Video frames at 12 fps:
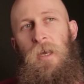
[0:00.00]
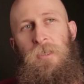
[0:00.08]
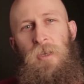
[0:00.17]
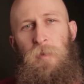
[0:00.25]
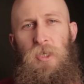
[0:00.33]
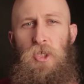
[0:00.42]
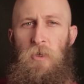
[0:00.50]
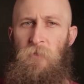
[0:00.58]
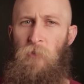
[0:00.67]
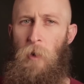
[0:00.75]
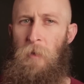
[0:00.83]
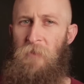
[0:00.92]
So I've been shooting
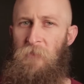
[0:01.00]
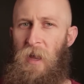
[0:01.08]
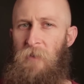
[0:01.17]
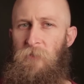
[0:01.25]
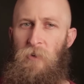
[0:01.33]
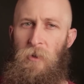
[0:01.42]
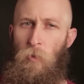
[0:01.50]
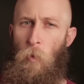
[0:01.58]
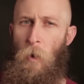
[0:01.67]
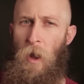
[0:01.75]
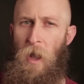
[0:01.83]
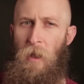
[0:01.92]
4x5 for a
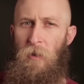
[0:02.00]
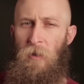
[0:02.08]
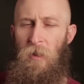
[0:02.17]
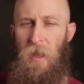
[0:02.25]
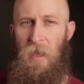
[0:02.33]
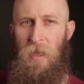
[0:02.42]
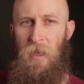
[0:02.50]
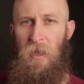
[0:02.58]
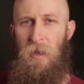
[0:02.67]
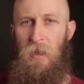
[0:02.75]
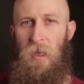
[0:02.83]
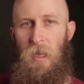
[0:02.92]
while
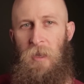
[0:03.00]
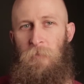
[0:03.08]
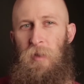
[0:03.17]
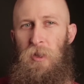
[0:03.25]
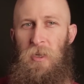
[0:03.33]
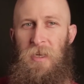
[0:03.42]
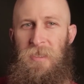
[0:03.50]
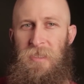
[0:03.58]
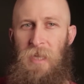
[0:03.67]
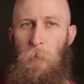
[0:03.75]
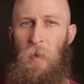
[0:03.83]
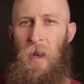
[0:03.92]
and been looking to
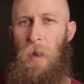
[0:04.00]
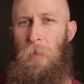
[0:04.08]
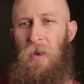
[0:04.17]
step it up.